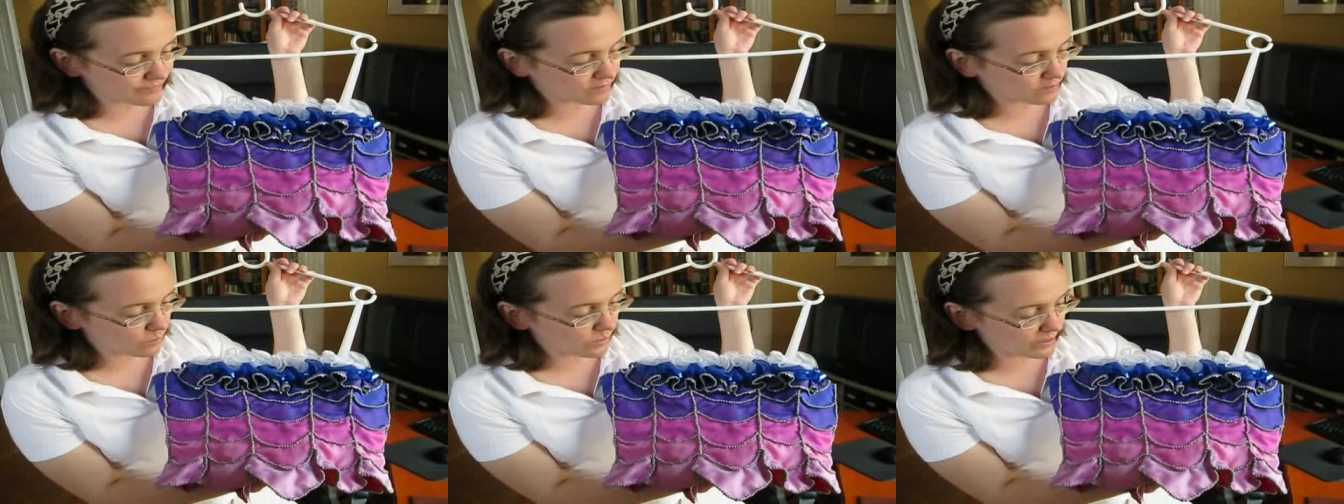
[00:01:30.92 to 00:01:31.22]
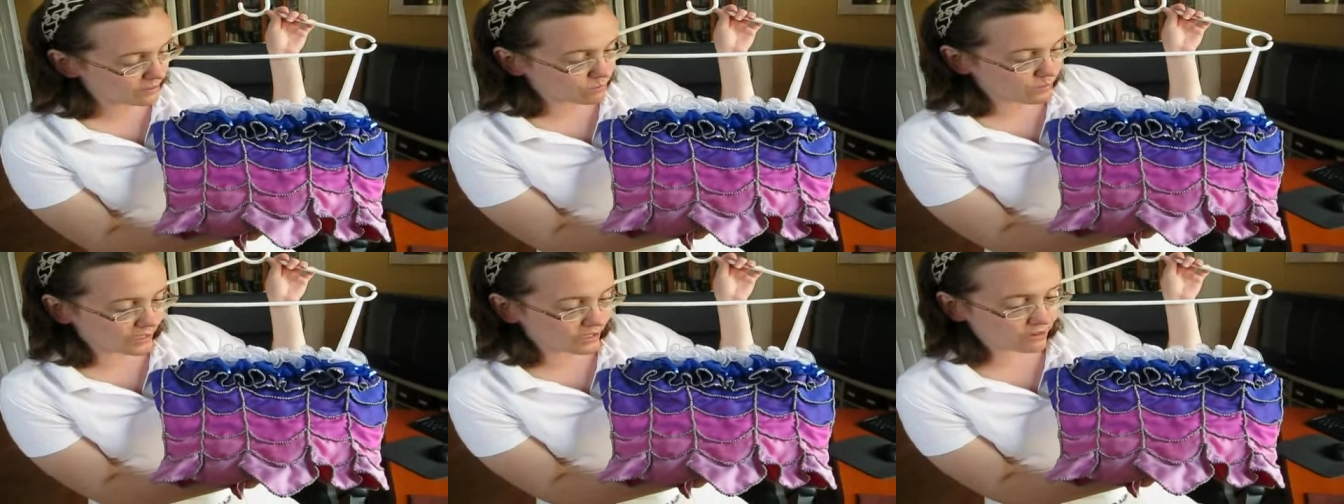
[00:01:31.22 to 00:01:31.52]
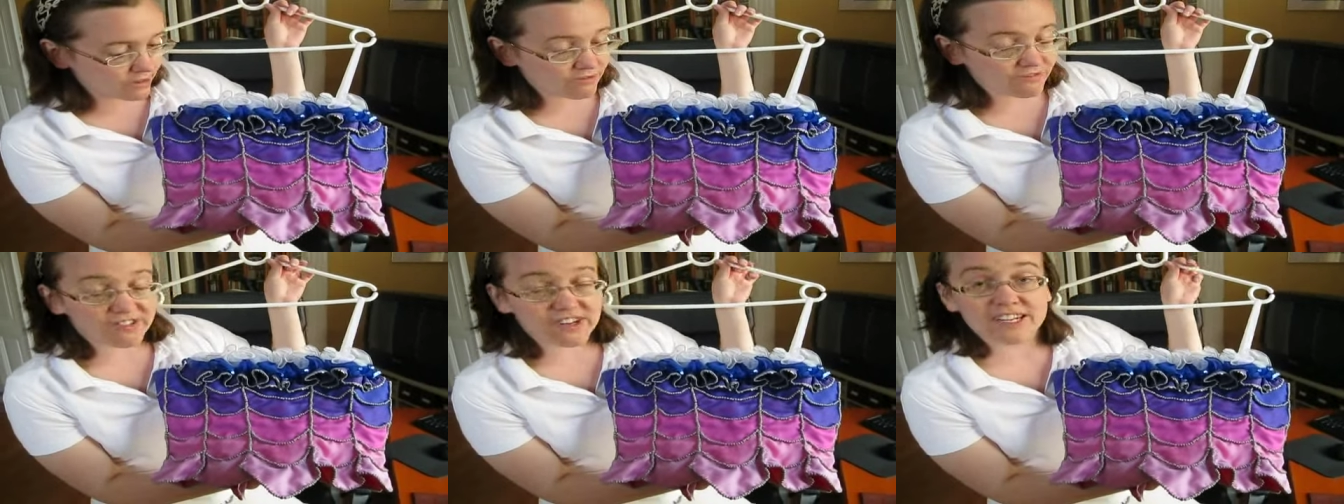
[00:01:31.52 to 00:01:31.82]
well we
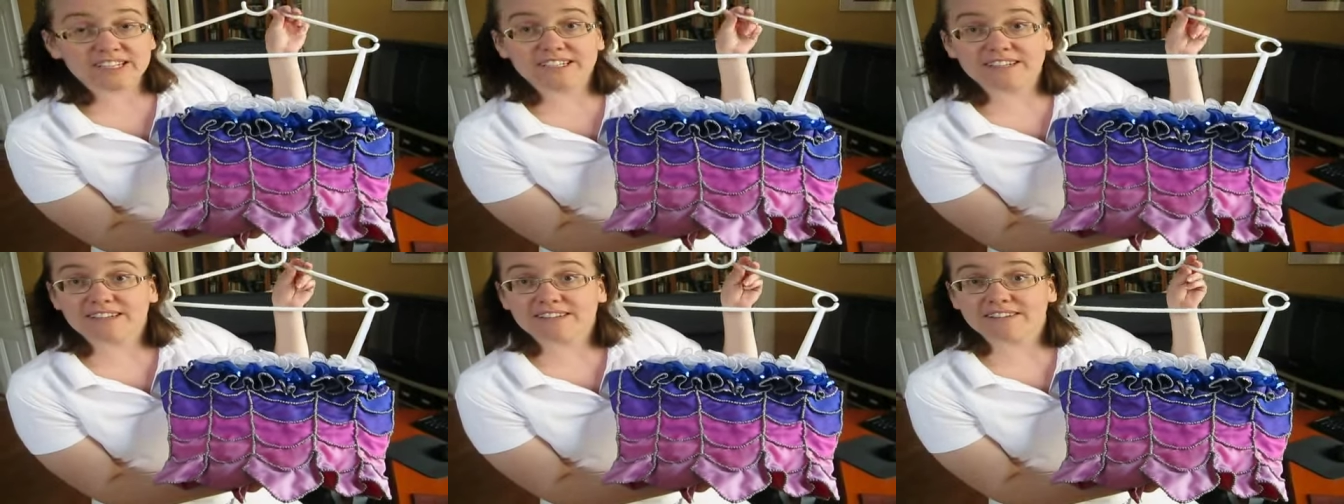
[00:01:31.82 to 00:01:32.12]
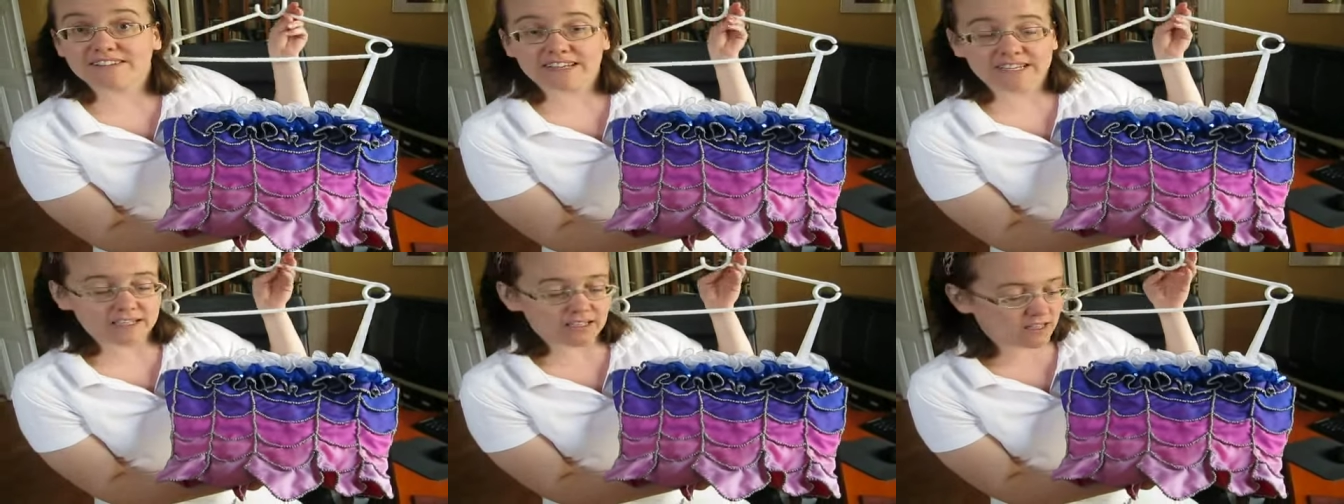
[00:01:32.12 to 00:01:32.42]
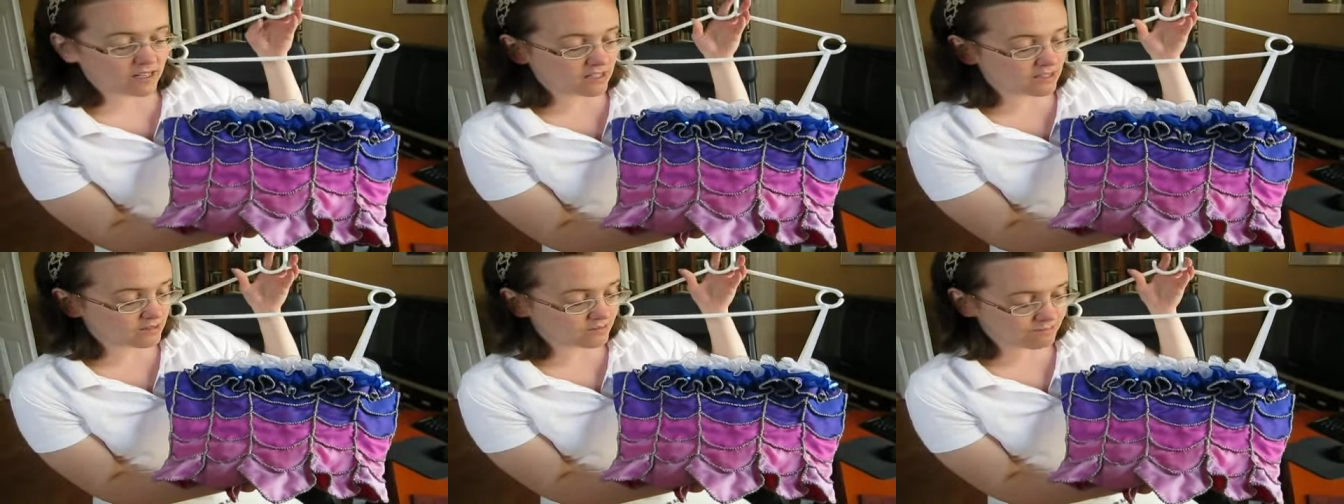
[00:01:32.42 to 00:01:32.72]
couldn't find anything
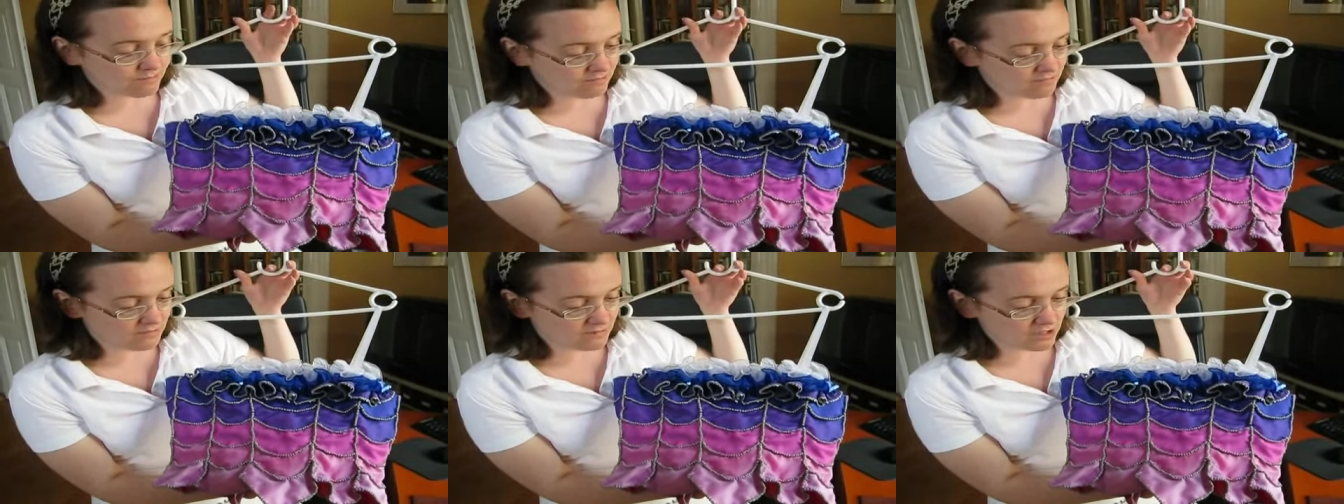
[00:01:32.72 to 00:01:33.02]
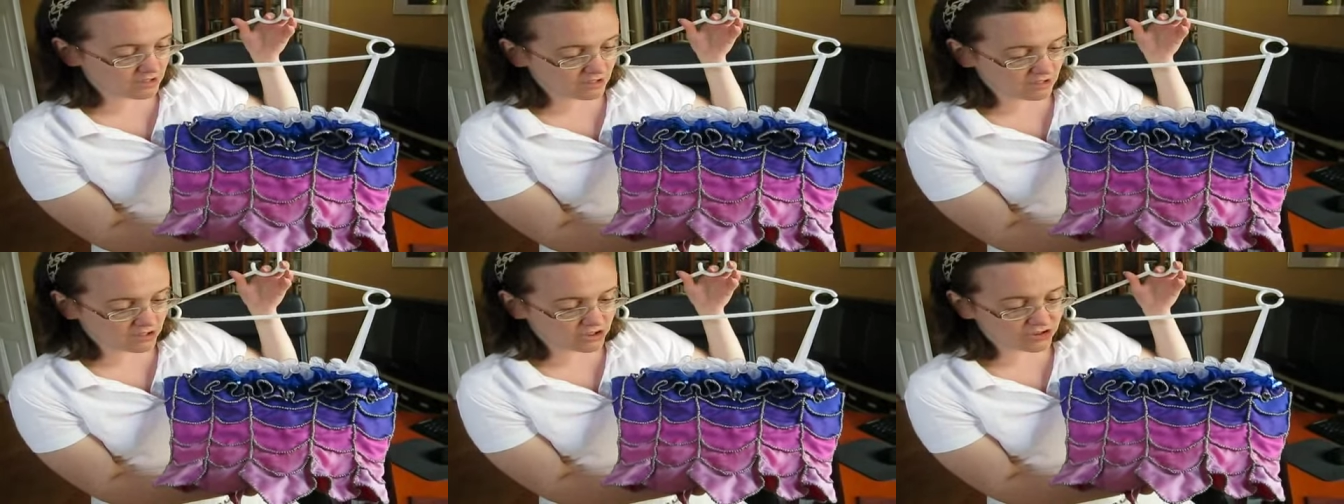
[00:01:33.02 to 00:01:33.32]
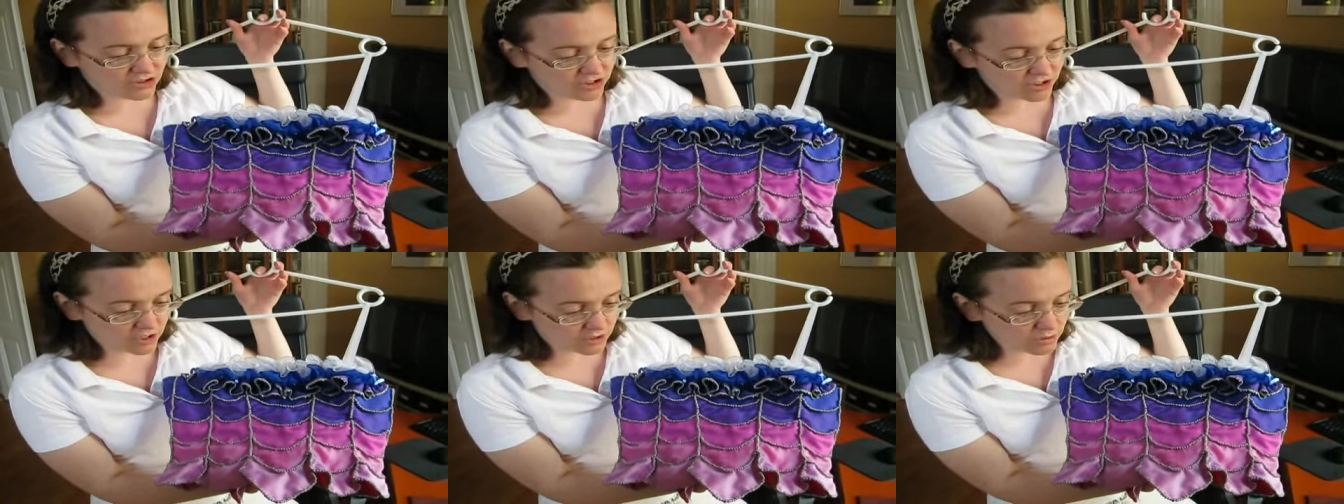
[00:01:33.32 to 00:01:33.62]
uh, to
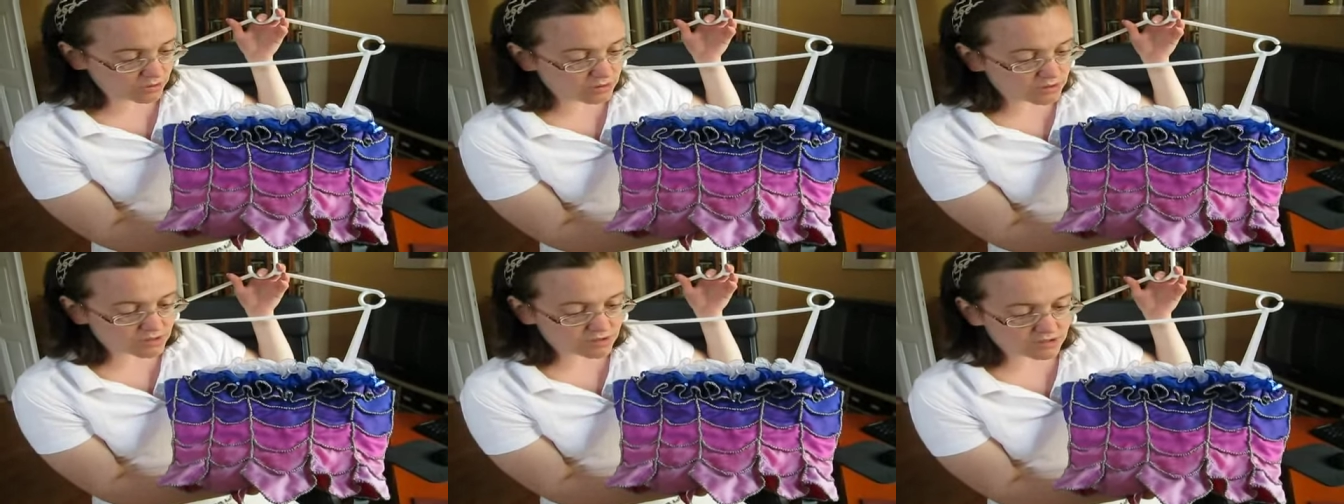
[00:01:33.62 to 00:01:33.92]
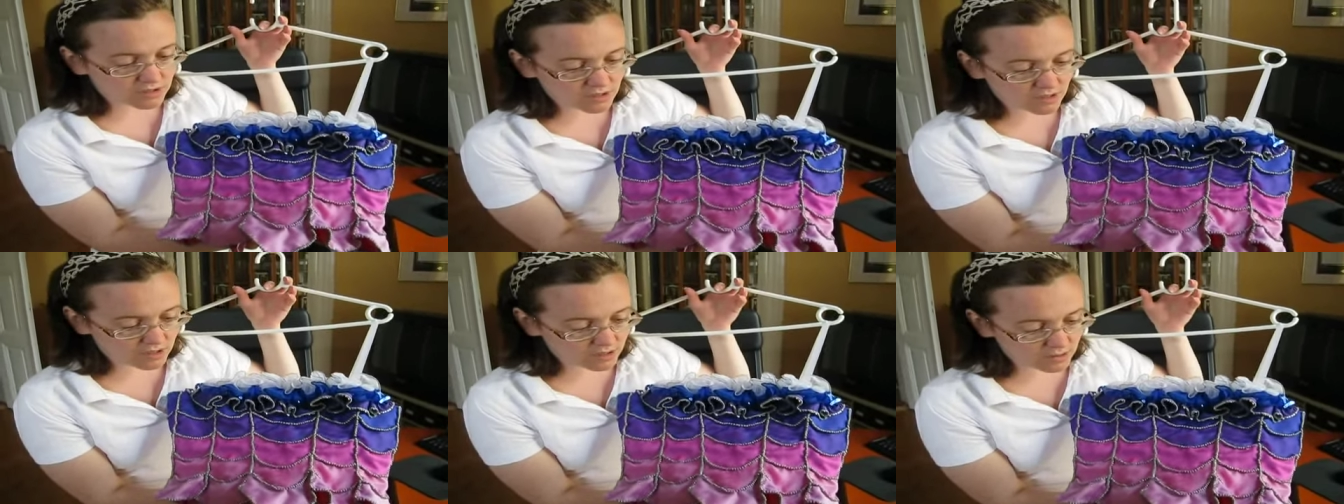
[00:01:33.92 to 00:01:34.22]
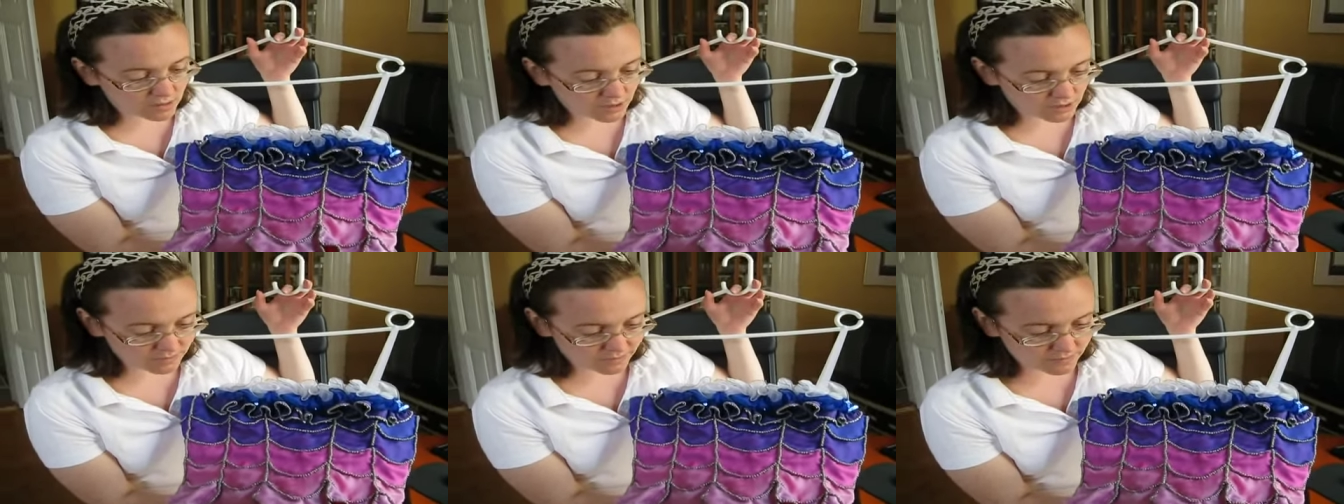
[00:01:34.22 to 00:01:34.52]
suit
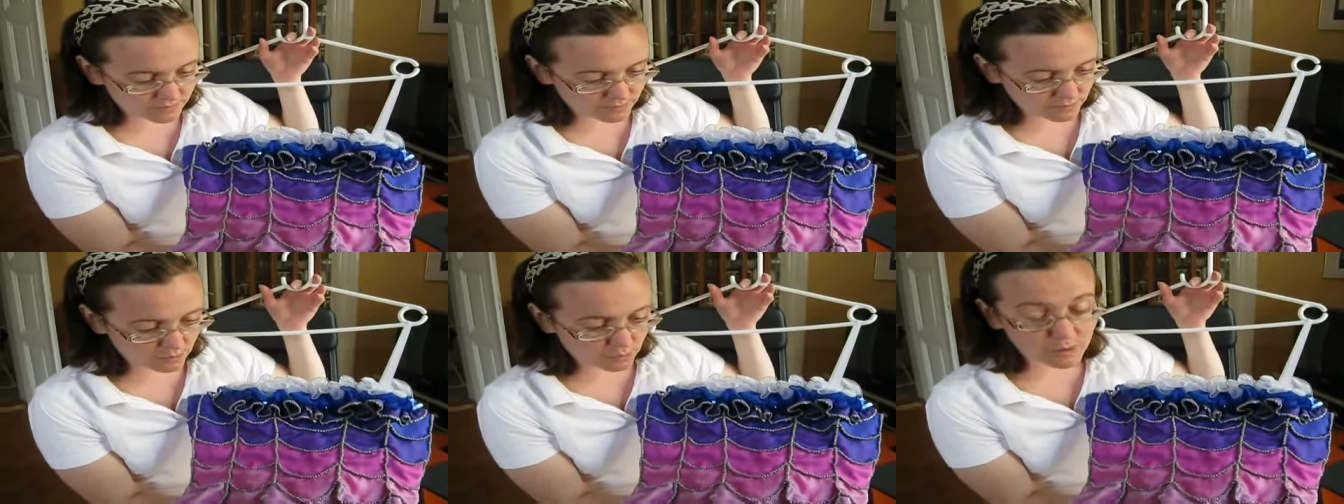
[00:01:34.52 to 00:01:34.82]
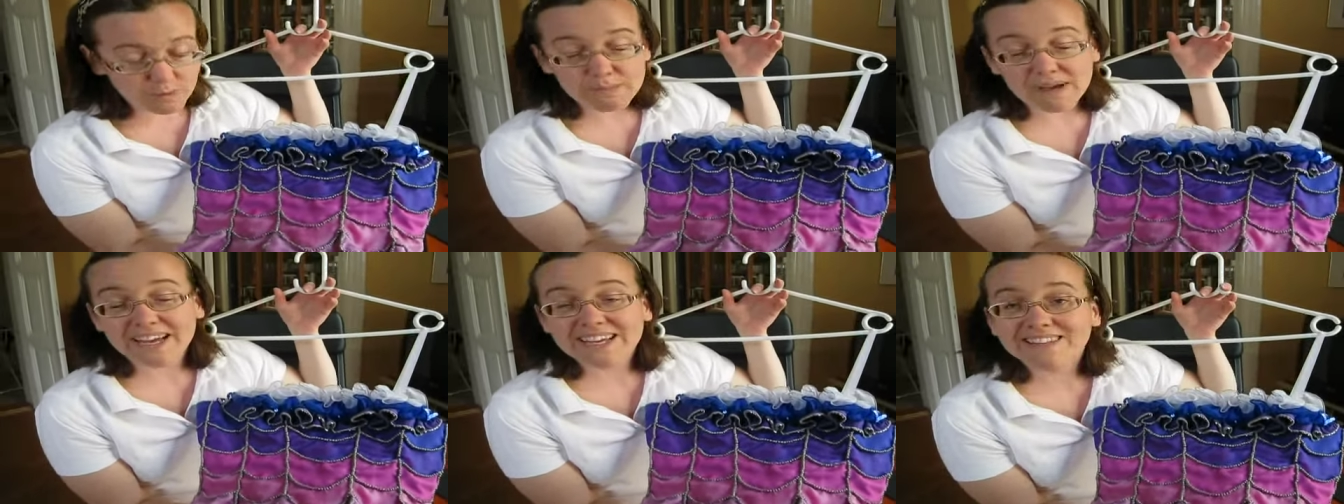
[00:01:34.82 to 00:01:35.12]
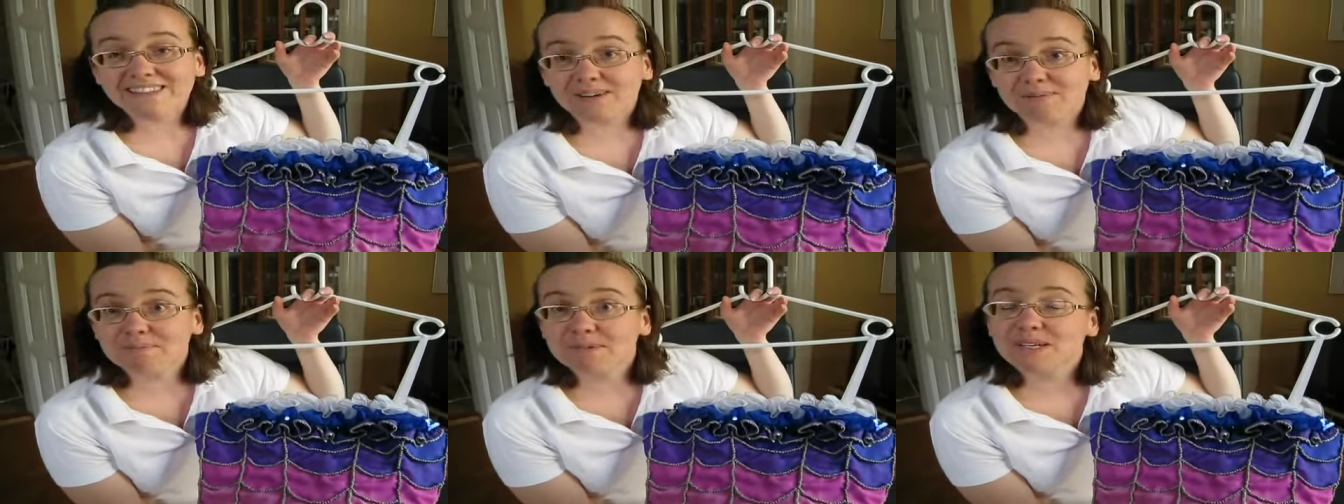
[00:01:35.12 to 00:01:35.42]
so we made
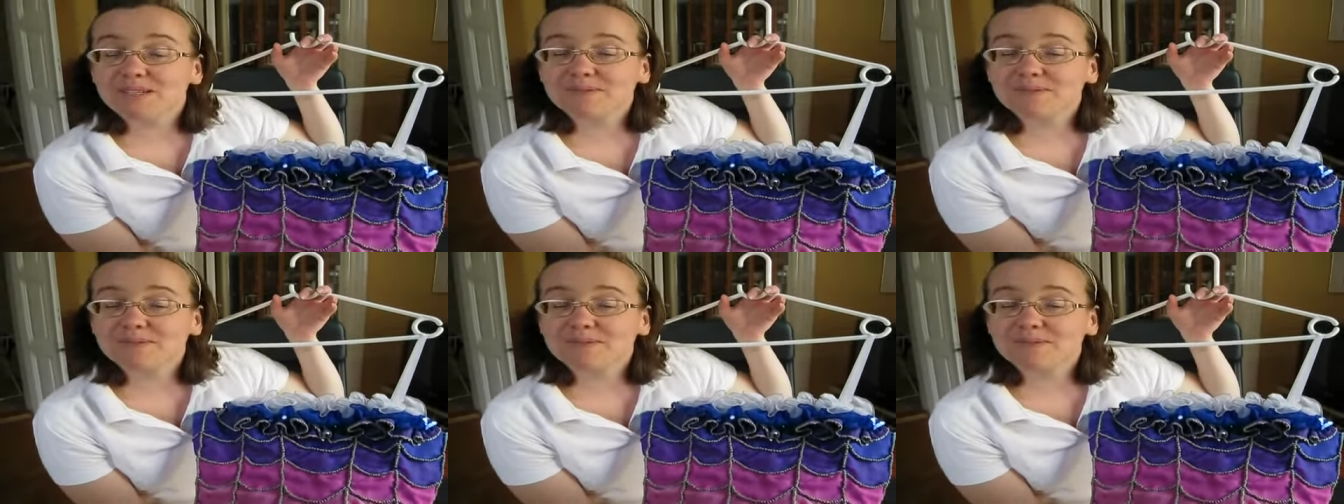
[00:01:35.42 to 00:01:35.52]
them